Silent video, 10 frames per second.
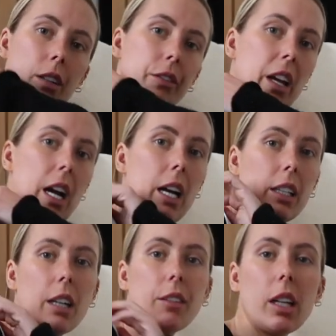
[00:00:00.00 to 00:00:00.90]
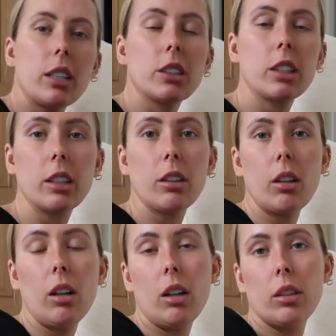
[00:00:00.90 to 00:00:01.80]
love that. And I haven't actually
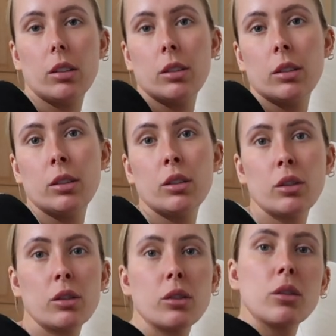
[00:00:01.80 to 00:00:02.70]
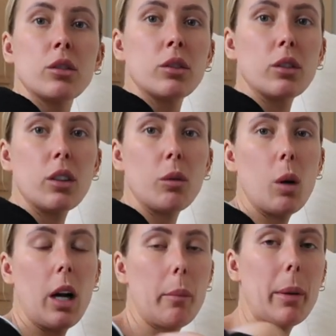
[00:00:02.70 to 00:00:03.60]
got a
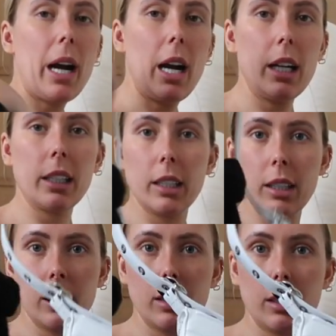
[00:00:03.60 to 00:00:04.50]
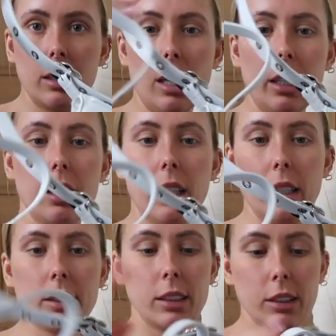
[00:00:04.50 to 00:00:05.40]
white bag like
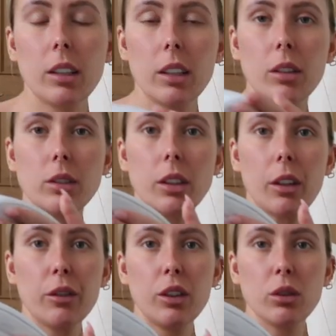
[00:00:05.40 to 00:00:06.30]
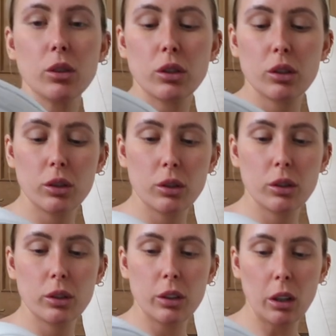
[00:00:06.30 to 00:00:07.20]
this. Also, it feels
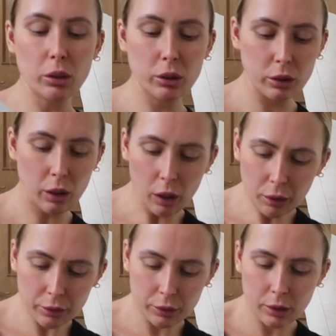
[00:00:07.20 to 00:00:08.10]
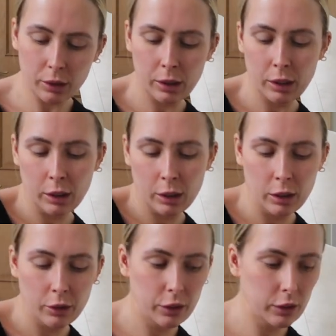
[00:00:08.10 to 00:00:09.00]
so soft.
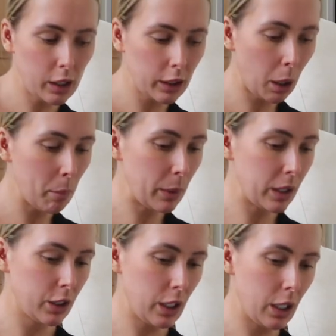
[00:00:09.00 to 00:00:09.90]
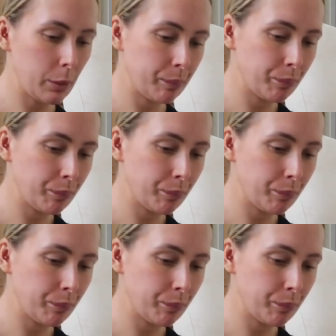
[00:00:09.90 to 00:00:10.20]
feels like butter